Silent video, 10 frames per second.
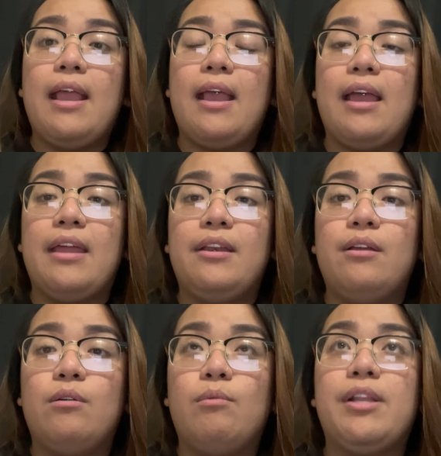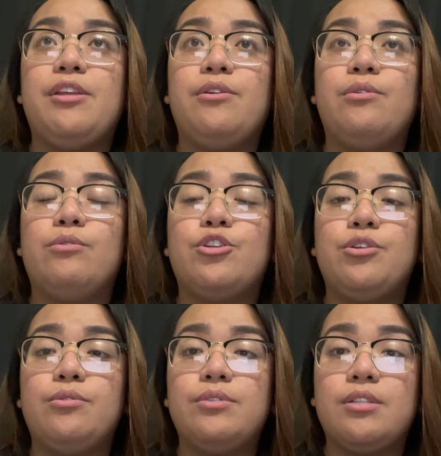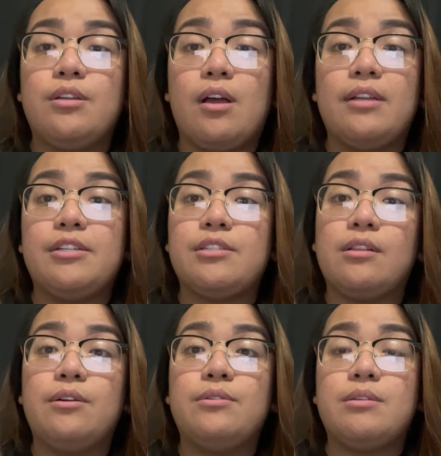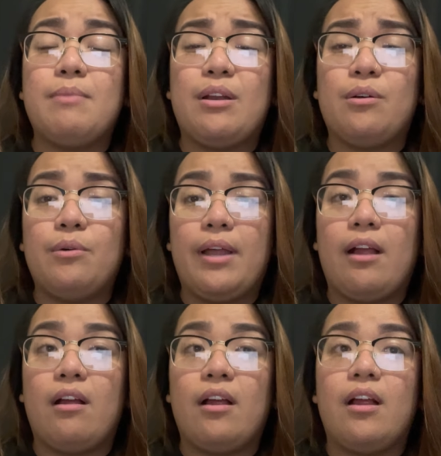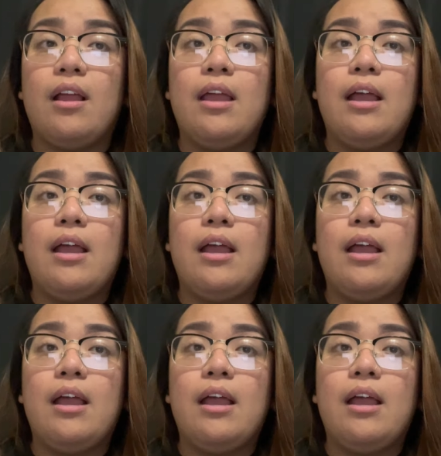And when you choose to not disclose a medical error,